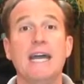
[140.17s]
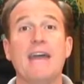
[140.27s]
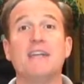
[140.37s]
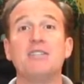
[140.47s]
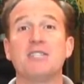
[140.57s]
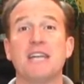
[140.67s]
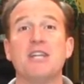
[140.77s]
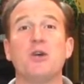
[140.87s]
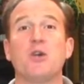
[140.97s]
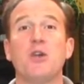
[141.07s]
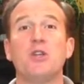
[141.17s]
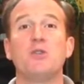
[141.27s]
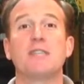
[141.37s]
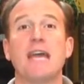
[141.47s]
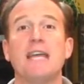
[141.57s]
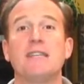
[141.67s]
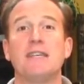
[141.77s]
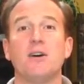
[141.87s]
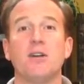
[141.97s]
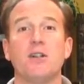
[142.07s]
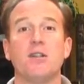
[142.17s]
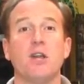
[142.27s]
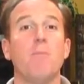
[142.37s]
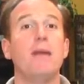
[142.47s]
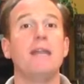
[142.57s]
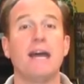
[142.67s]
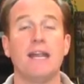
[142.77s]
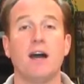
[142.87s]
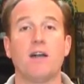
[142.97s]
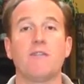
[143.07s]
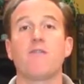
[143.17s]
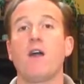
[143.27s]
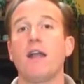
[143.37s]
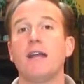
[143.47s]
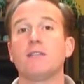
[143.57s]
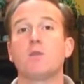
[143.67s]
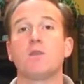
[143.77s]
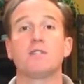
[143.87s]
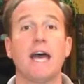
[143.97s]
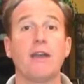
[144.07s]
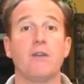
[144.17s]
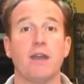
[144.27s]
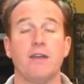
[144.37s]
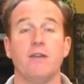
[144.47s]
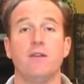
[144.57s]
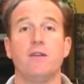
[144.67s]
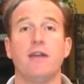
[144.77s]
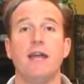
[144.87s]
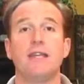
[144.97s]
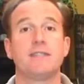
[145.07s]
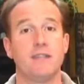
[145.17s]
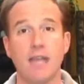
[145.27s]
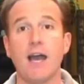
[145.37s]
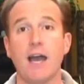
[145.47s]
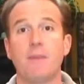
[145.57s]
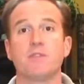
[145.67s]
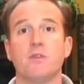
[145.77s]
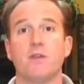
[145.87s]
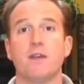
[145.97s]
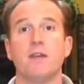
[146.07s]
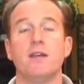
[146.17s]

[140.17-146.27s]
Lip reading: And then she said, you know, could you stay till, you know, midnight on Fridays or Saturday? And he said, yeah, absolutely.